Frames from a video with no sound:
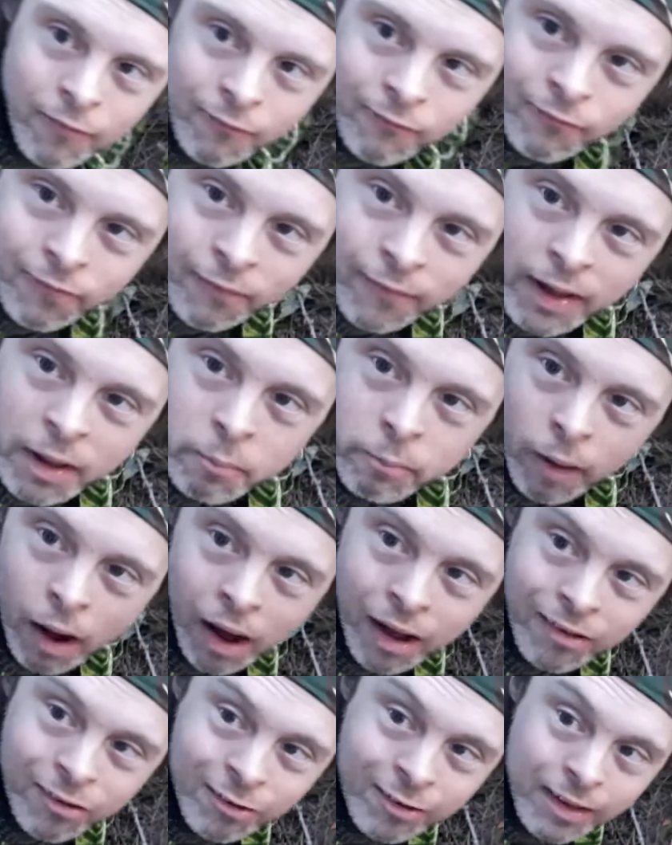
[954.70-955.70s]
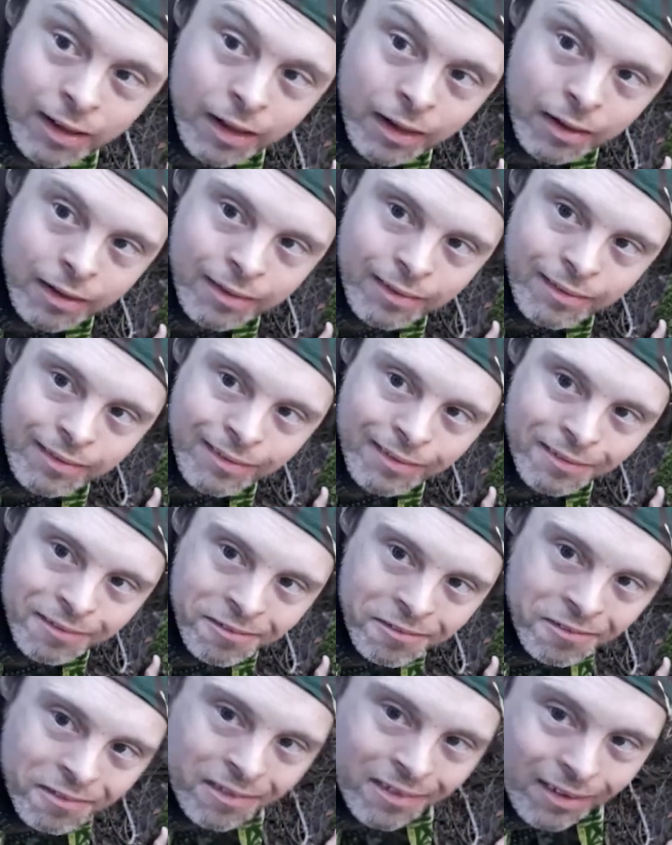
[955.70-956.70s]
very mossy.
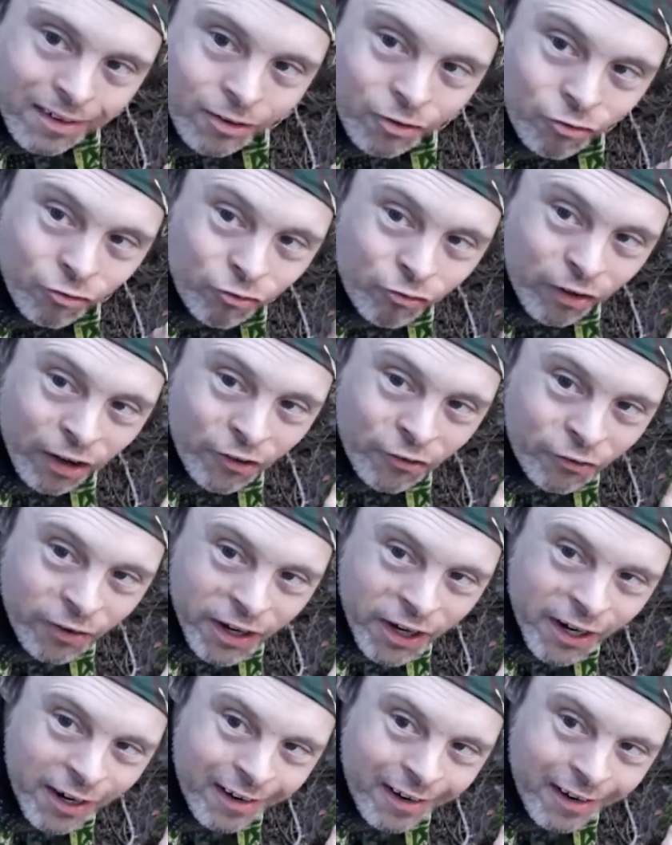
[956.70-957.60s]
Just here.